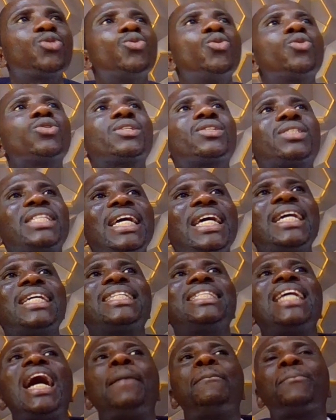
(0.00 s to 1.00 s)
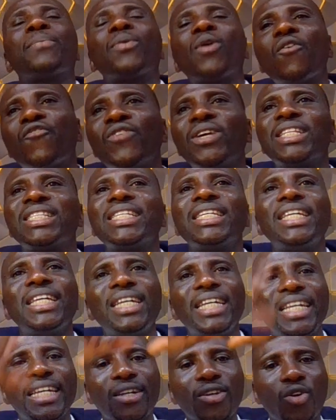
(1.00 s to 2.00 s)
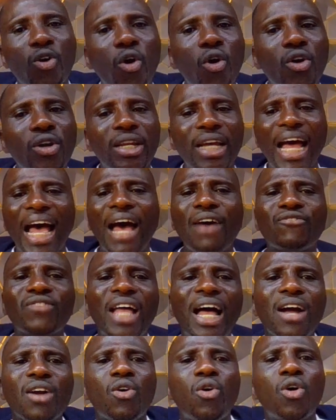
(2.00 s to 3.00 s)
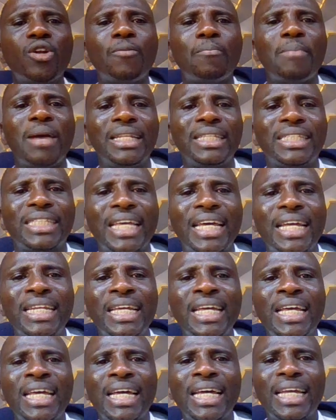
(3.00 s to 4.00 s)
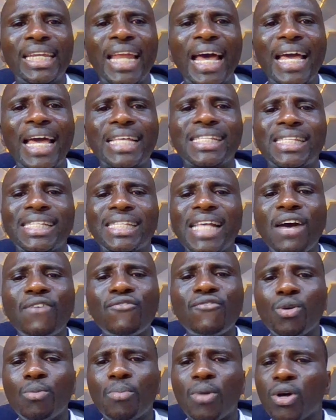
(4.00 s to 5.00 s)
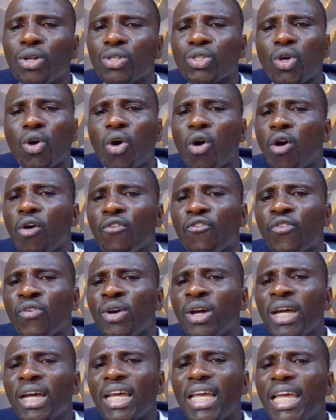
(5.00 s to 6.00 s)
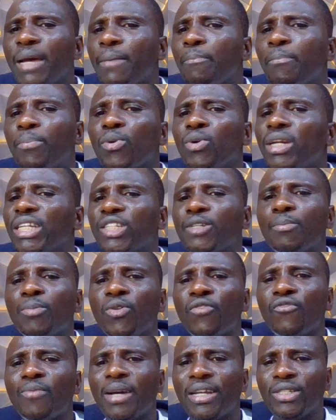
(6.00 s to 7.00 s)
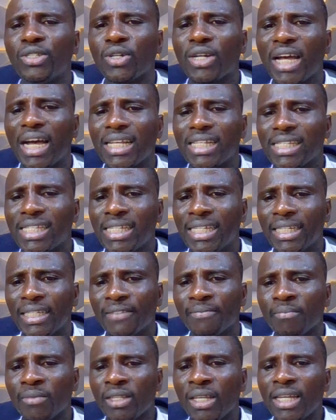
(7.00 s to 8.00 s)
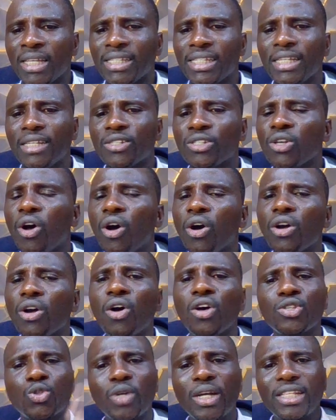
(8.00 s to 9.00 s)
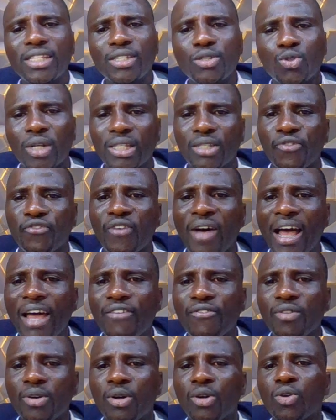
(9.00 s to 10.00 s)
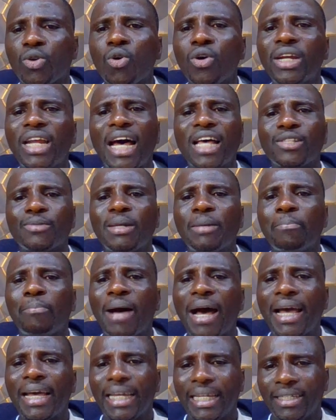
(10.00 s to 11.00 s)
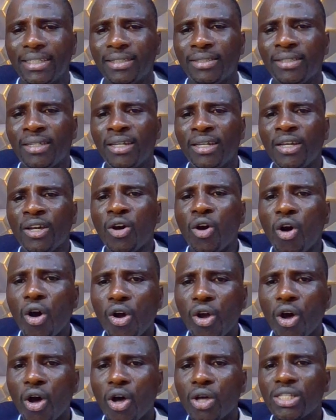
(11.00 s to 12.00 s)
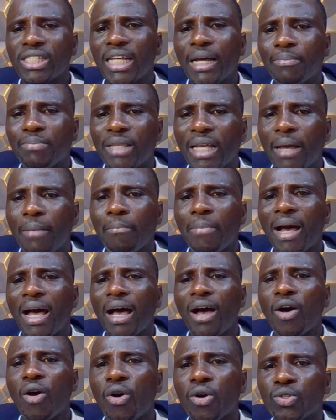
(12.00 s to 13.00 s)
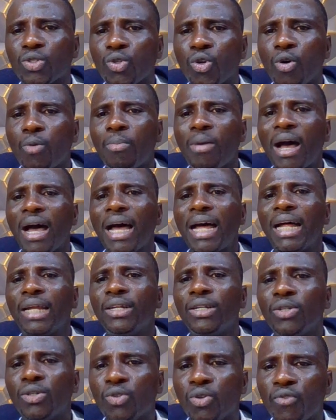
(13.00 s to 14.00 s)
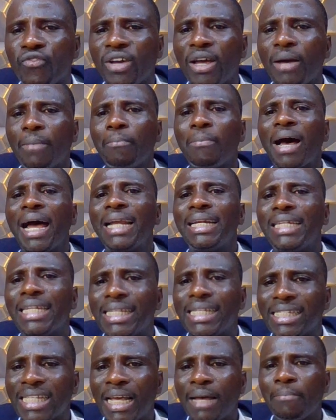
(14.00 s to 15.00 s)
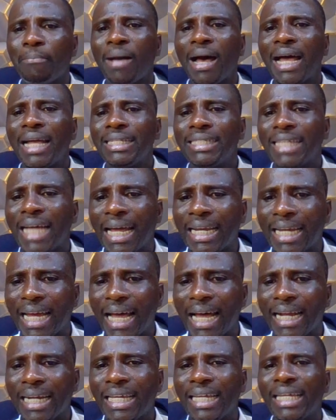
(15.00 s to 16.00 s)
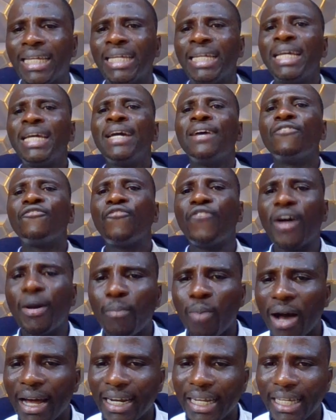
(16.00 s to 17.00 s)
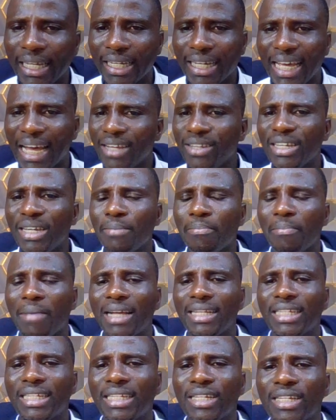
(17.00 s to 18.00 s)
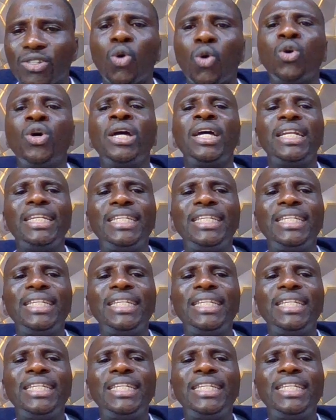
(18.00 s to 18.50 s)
to take their profit in gold after gold maintained like 7 months of a bullish movement. You can see since August 2025, gold has been buying. August, September, October, November, December, January, February. Can you imagine? So